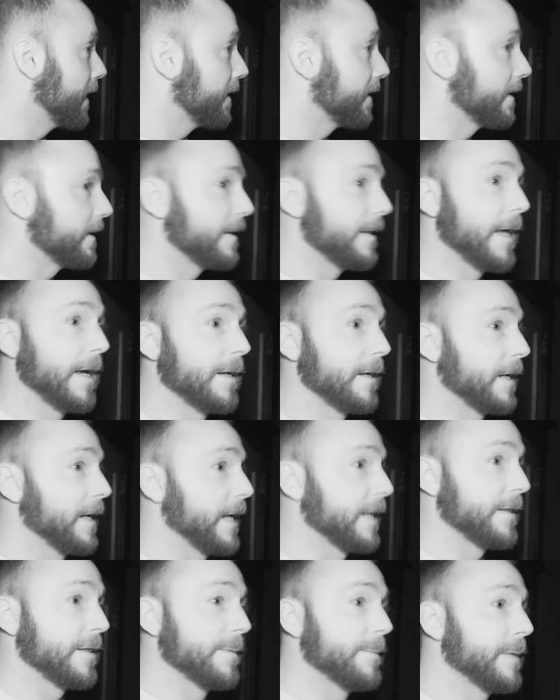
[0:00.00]
that,
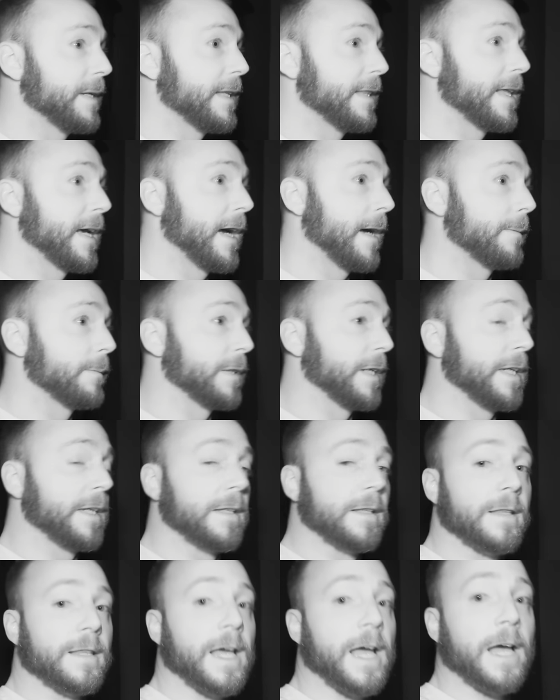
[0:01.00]
again, to me, that I'm
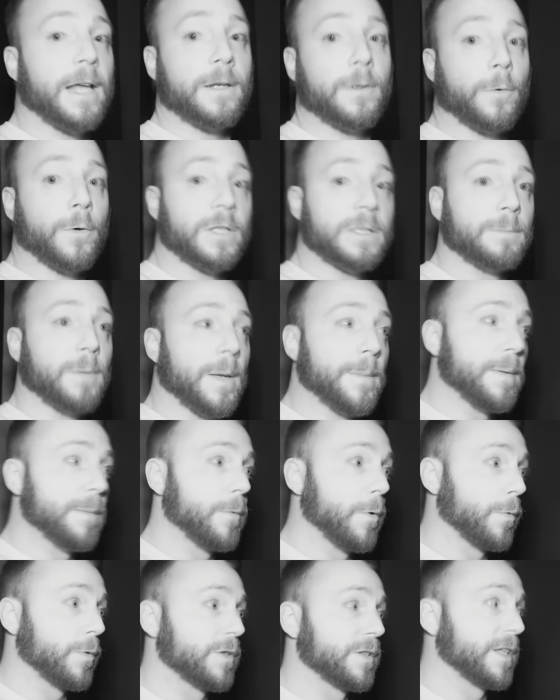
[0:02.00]
leaning that noise might be
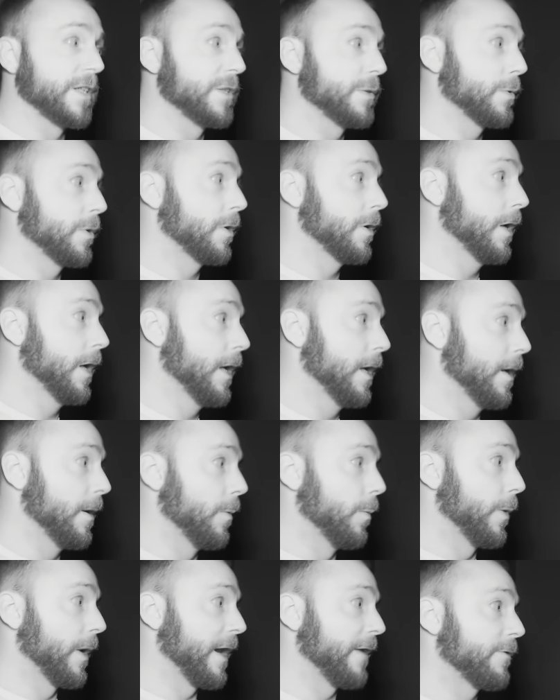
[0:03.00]
more residual.
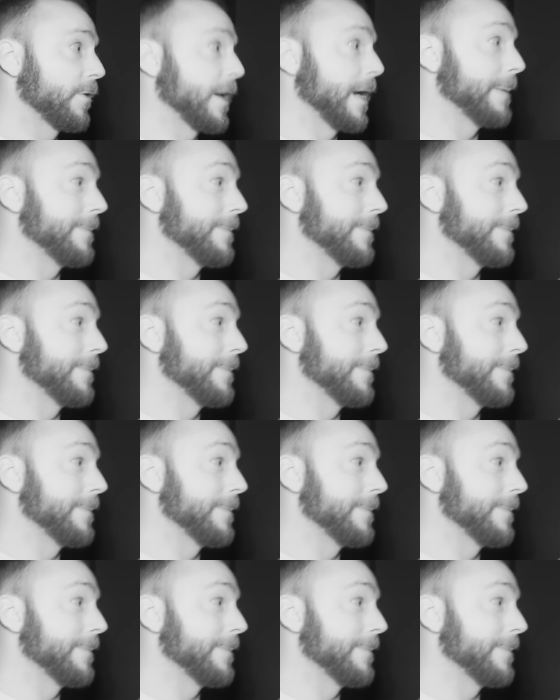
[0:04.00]
Whatever